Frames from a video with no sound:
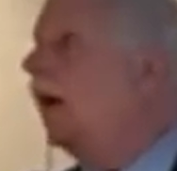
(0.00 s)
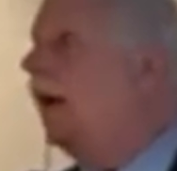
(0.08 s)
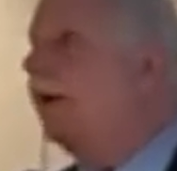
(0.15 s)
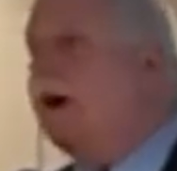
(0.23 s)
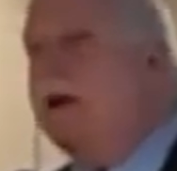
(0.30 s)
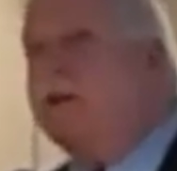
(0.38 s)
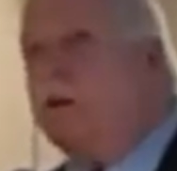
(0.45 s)
And
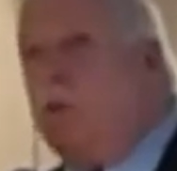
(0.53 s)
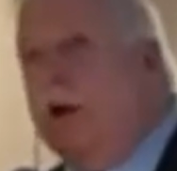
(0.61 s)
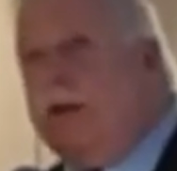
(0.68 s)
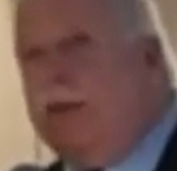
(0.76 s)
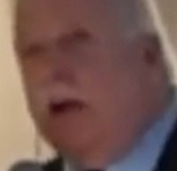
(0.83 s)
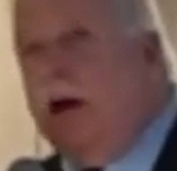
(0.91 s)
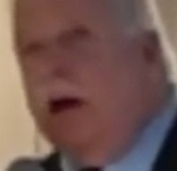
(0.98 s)
Dr.
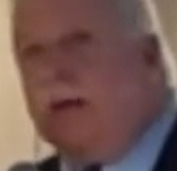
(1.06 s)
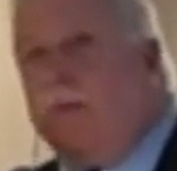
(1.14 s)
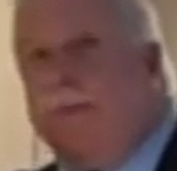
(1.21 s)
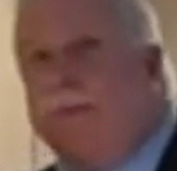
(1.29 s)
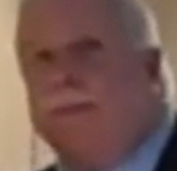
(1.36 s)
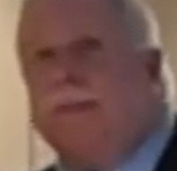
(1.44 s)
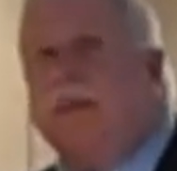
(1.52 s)
Quentin Young.
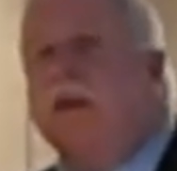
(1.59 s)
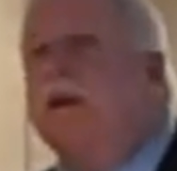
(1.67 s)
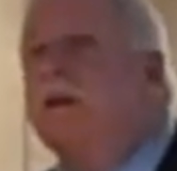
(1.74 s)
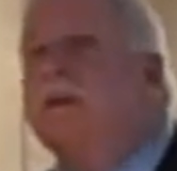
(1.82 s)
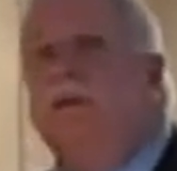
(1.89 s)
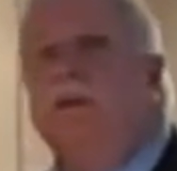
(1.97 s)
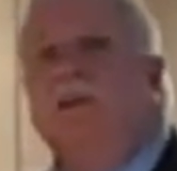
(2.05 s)

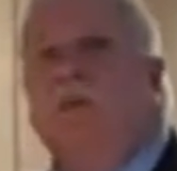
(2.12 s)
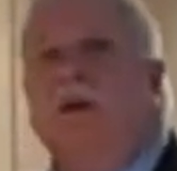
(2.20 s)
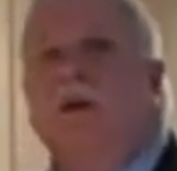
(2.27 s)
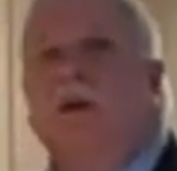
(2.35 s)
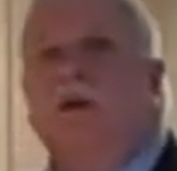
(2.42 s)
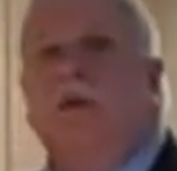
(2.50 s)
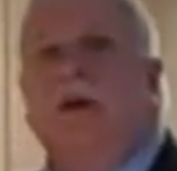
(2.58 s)
Quentin,
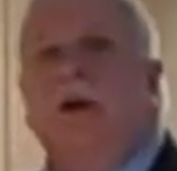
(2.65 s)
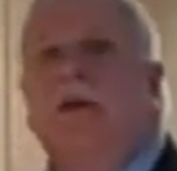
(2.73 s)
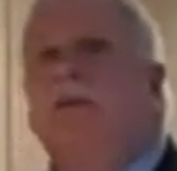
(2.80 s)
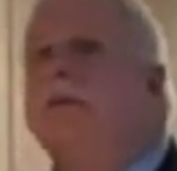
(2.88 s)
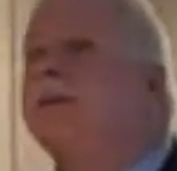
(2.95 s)
are you here?